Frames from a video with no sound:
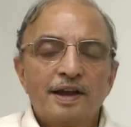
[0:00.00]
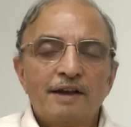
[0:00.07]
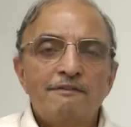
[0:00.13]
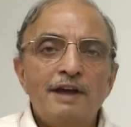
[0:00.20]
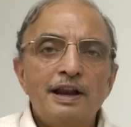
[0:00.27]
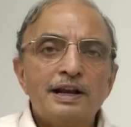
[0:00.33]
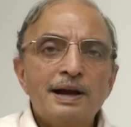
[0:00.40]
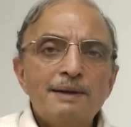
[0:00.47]

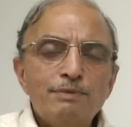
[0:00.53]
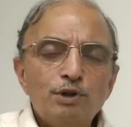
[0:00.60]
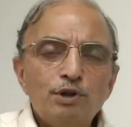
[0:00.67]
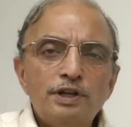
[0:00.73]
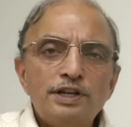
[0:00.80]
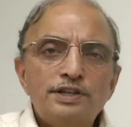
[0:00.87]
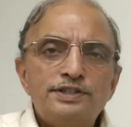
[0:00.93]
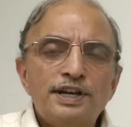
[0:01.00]
Welcome to
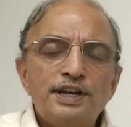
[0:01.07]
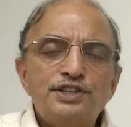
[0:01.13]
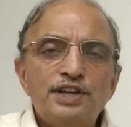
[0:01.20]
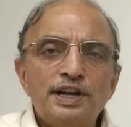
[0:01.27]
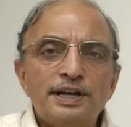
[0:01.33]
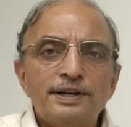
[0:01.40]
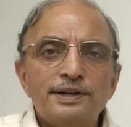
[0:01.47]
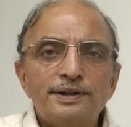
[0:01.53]
this
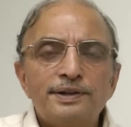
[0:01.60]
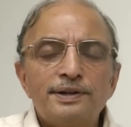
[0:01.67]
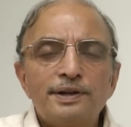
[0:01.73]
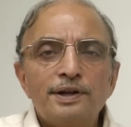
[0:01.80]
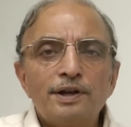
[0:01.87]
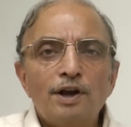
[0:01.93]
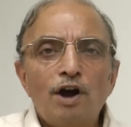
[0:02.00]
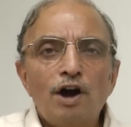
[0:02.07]
session
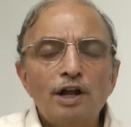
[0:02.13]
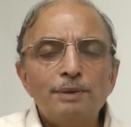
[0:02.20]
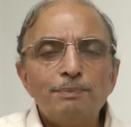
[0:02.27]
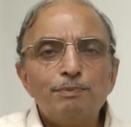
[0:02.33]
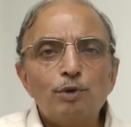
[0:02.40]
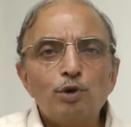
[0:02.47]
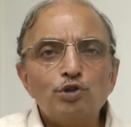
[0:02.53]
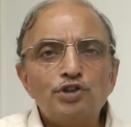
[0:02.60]
on
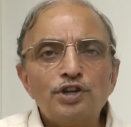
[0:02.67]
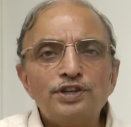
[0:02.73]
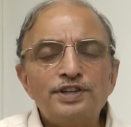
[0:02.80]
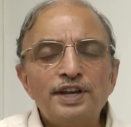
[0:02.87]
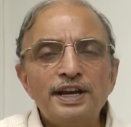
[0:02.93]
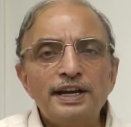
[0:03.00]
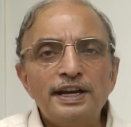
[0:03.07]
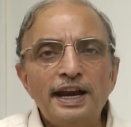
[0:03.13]

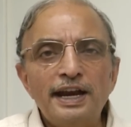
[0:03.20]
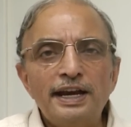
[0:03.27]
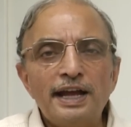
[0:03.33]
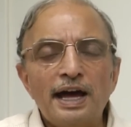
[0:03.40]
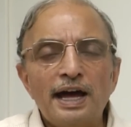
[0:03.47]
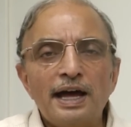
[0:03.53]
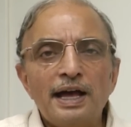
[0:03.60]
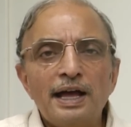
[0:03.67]
processing
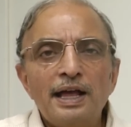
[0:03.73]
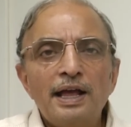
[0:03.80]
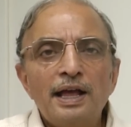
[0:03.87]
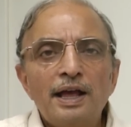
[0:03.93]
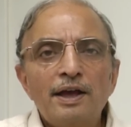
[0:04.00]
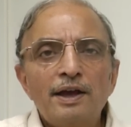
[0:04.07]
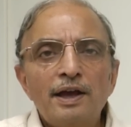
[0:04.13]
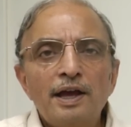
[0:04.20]
data
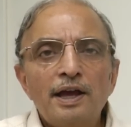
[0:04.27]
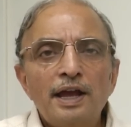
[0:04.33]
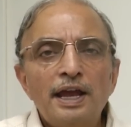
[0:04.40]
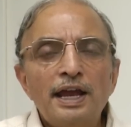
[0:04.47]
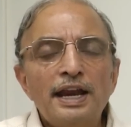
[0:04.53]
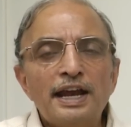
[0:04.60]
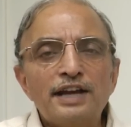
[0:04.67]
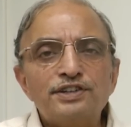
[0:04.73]

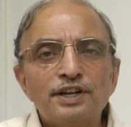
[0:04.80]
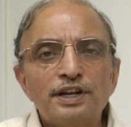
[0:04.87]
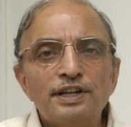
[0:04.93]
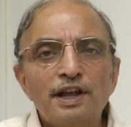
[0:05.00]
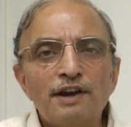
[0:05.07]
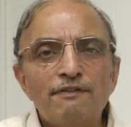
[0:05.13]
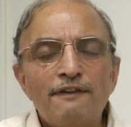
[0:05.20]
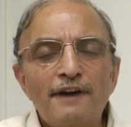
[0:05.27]
in
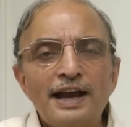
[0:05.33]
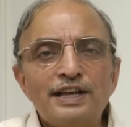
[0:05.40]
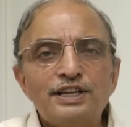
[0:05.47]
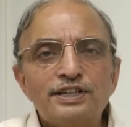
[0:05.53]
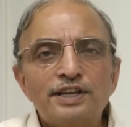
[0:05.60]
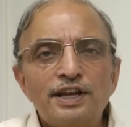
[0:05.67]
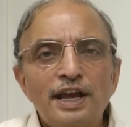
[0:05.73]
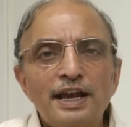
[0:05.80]
external
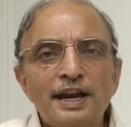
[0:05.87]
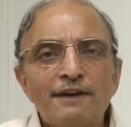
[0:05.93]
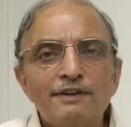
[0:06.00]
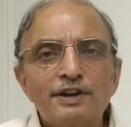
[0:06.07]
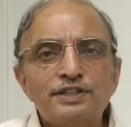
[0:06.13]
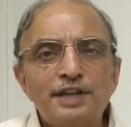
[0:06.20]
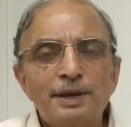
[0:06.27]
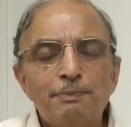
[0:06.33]
files in
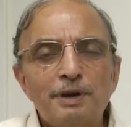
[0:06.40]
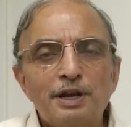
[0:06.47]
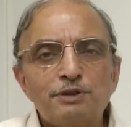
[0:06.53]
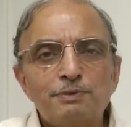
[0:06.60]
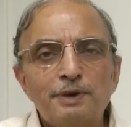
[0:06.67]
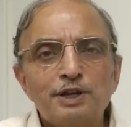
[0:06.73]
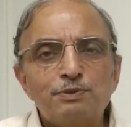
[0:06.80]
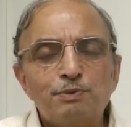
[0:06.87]
our C++
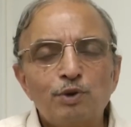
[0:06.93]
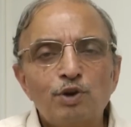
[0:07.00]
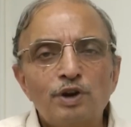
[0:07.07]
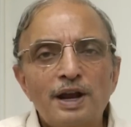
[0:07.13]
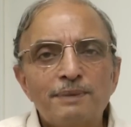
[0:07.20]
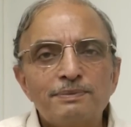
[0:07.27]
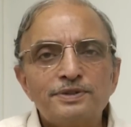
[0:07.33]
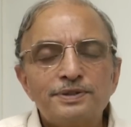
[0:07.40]

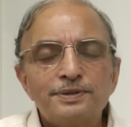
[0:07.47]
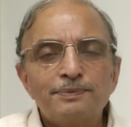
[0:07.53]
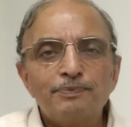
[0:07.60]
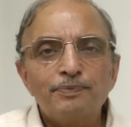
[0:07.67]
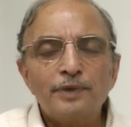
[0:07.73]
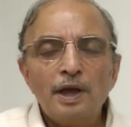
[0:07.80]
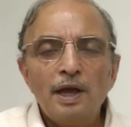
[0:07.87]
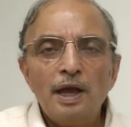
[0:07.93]
programs.
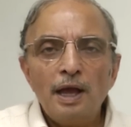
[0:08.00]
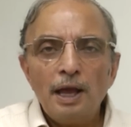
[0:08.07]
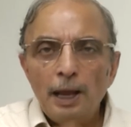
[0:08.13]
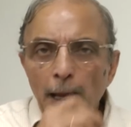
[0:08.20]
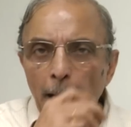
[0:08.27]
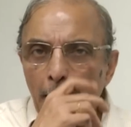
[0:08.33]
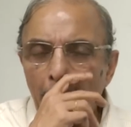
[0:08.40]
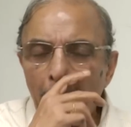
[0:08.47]

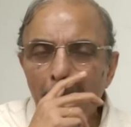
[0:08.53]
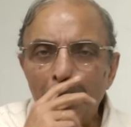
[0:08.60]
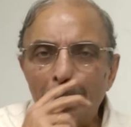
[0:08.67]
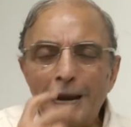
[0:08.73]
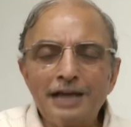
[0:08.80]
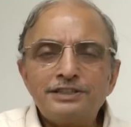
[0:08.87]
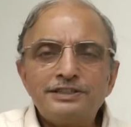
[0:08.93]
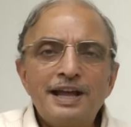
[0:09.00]

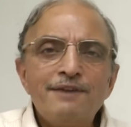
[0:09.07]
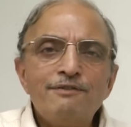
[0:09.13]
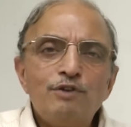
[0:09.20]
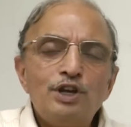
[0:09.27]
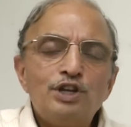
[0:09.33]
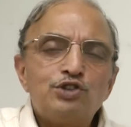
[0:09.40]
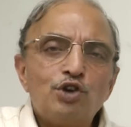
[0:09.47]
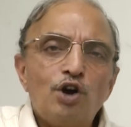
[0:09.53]
Last time
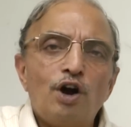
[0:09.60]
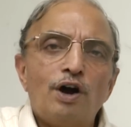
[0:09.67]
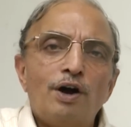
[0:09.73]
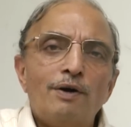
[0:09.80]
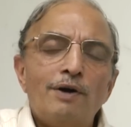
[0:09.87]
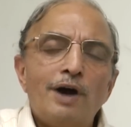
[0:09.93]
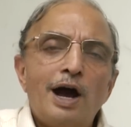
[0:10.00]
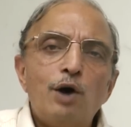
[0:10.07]
we saw
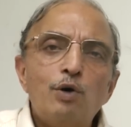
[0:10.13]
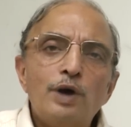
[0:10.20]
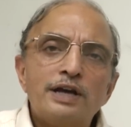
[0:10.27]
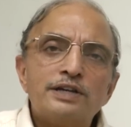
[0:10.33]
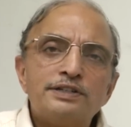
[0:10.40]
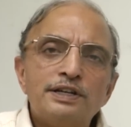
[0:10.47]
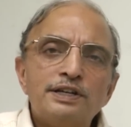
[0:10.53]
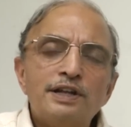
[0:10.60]
how
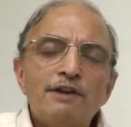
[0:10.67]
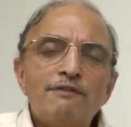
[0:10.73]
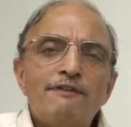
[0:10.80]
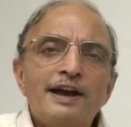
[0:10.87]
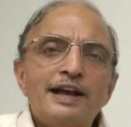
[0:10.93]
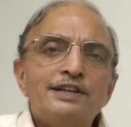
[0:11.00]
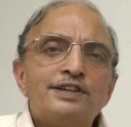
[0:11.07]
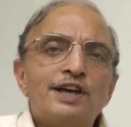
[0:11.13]
external
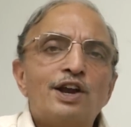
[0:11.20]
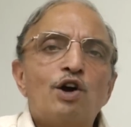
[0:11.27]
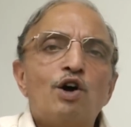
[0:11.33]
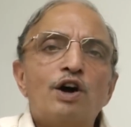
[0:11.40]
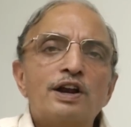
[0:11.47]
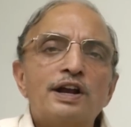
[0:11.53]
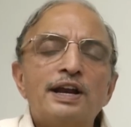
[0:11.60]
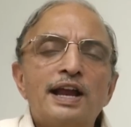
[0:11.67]
files are
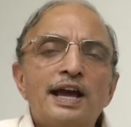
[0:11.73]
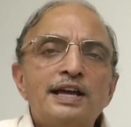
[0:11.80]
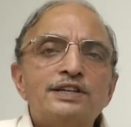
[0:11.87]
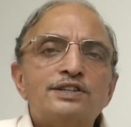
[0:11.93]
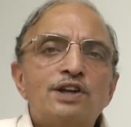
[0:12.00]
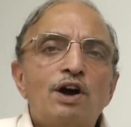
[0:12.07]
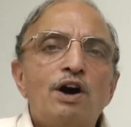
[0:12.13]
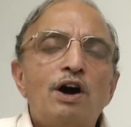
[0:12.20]

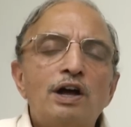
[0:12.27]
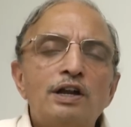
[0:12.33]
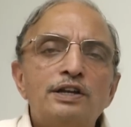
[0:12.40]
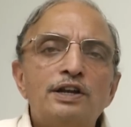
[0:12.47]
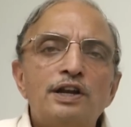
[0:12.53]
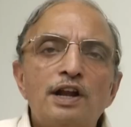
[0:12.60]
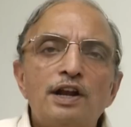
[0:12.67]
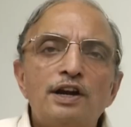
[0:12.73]
organized
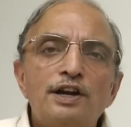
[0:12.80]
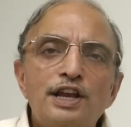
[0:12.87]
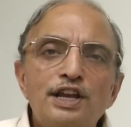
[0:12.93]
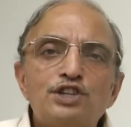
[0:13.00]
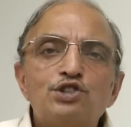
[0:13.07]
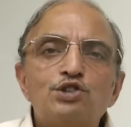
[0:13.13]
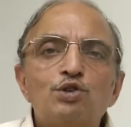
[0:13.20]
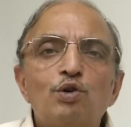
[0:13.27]
on
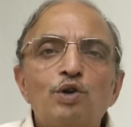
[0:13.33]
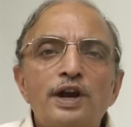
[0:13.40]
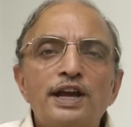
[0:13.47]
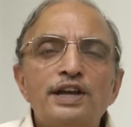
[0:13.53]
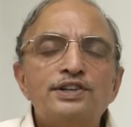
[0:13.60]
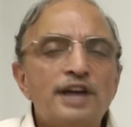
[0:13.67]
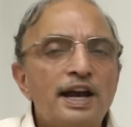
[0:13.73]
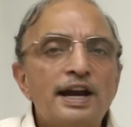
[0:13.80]
disk
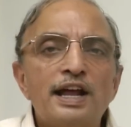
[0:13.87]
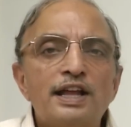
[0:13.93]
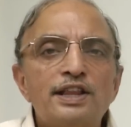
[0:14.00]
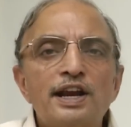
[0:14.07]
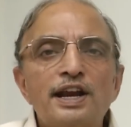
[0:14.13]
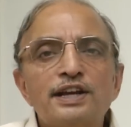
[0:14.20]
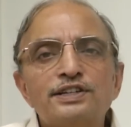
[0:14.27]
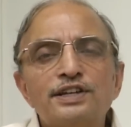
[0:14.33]
storage and
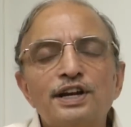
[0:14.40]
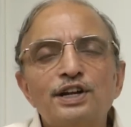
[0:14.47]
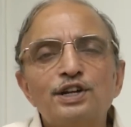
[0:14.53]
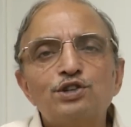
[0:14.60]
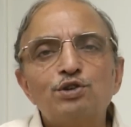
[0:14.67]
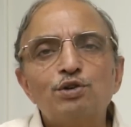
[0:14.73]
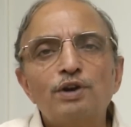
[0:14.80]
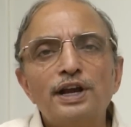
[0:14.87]
other external
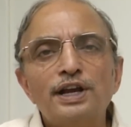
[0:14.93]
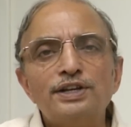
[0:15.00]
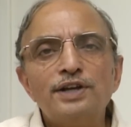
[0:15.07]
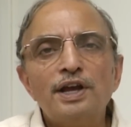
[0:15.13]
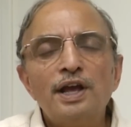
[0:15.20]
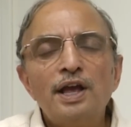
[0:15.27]
storage,